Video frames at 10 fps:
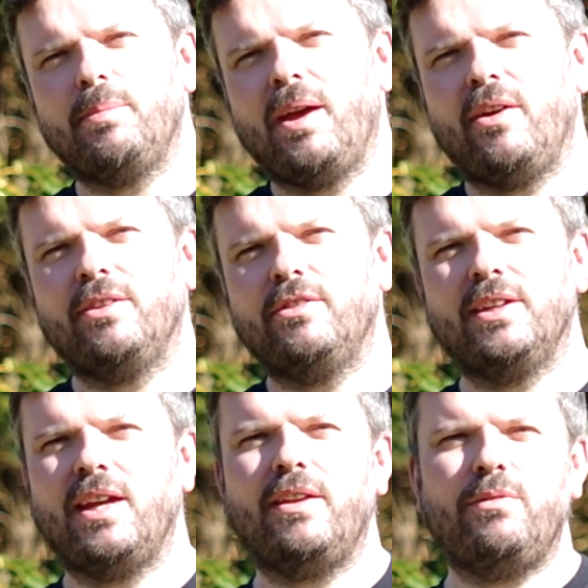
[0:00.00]
my parents
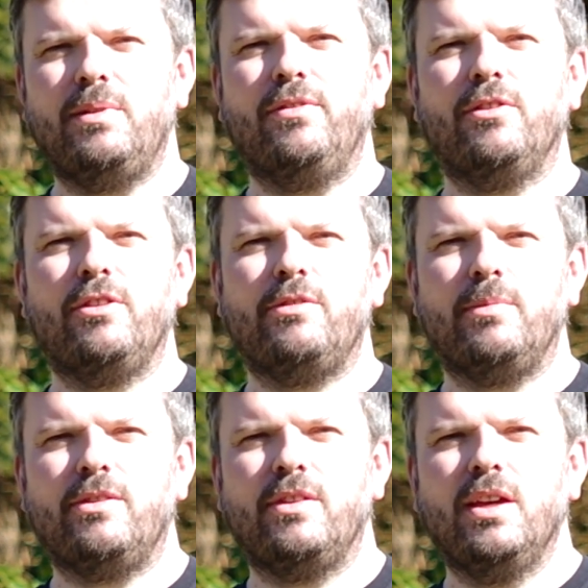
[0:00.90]
to get it for me for
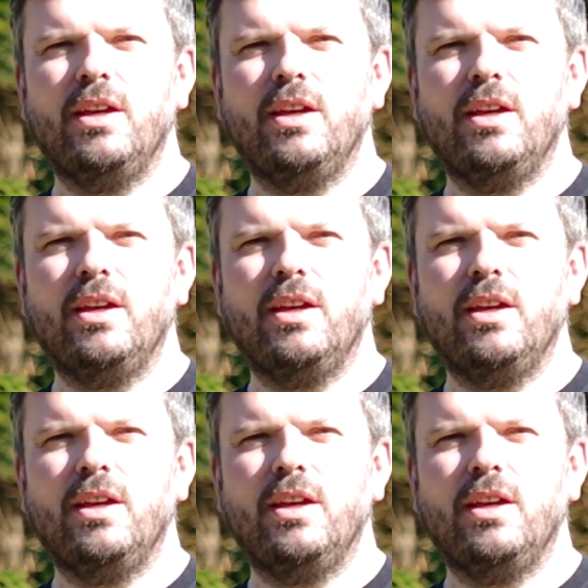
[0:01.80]
Christmas.